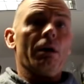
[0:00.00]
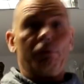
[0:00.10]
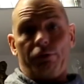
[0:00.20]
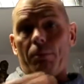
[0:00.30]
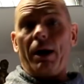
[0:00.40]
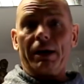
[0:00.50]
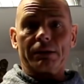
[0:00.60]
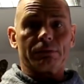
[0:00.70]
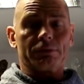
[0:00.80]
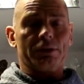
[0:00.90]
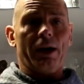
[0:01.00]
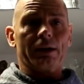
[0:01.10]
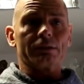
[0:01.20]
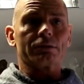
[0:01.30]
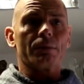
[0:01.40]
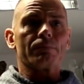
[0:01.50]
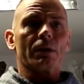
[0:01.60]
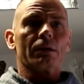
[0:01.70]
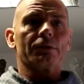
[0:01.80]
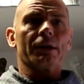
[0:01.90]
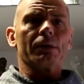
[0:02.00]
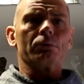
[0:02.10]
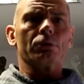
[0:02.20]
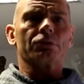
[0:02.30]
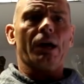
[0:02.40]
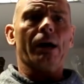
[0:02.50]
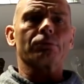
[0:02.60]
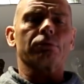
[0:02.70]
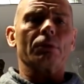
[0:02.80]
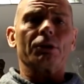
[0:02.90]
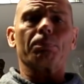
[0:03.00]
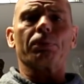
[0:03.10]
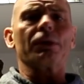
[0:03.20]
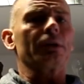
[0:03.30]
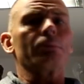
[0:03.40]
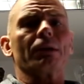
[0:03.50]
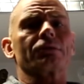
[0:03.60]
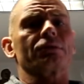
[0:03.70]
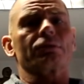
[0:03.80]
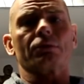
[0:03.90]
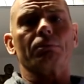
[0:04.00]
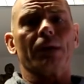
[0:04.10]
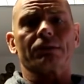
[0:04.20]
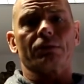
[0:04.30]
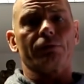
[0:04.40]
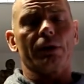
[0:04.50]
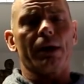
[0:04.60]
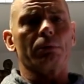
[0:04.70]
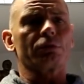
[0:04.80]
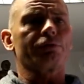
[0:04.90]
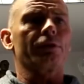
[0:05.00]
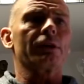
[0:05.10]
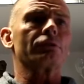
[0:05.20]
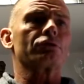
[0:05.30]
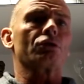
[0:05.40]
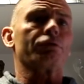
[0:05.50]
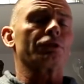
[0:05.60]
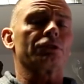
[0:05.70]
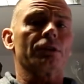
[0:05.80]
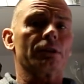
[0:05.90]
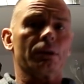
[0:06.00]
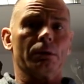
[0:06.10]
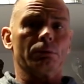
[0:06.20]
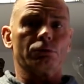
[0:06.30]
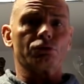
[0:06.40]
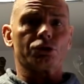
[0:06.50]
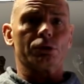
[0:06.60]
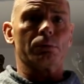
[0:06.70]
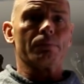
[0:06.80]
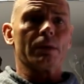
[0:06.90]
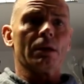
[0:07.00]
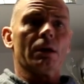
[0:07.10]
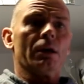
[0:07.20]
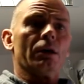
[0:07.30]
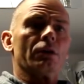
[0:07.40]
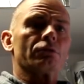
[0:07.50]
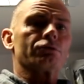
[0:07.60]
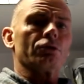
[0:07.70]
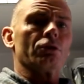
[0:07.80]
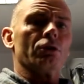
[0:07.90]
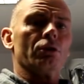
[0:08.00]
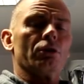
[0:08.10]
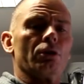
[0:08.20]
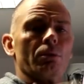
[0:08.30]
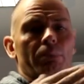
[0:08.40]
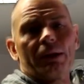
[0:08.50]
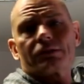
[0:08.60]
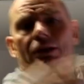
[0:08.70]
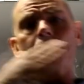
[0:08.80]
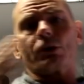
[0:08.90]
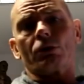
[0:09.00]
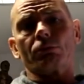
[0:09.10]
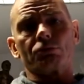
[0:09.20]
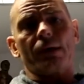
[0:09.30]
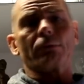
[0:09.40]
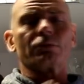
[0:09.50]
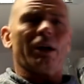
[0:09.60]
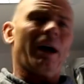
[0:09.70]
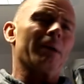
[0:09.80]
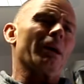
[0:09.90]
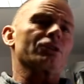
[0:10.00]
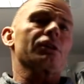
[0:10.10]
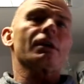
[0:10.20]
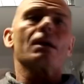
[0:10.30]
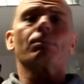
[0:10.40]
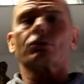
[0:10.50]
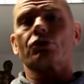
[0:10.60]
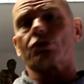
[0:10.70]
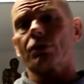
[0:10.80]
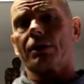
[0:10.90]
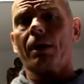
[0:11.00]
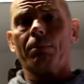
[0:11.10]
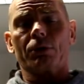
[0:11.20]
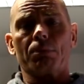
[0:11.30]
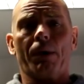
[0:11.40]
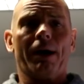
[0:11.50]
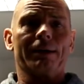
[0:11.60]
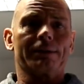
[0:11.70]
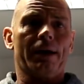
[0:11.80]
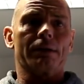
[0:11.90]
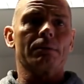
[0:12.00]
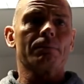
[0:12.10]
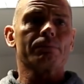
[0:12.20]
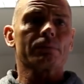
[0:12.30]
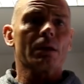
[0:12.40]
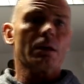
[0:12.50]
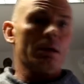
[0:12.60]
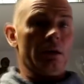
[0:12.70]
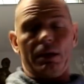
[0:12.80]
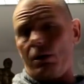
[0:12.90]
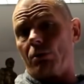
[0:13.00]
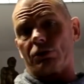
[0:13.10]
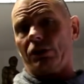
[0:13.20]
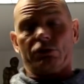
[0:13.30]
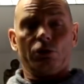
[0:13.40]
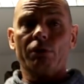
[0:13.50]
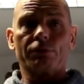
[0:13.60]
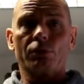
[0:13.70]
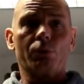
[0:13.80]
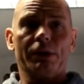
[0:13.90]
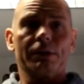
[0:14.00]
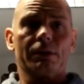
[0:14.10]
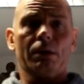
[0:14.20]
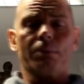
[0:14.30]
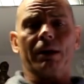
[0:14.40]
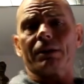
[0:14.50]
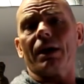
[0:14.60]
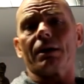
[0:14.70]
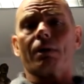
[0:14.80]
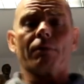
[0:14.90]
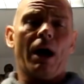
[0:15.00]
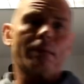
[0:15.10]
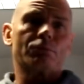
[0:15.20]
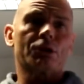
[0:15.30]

for my size that it was absolutely depleting my system massively. I was feeling so fatigued, it was untrue. So by the time it comes round that I'm actually able to train that body part again, it's over a week, and by then I'm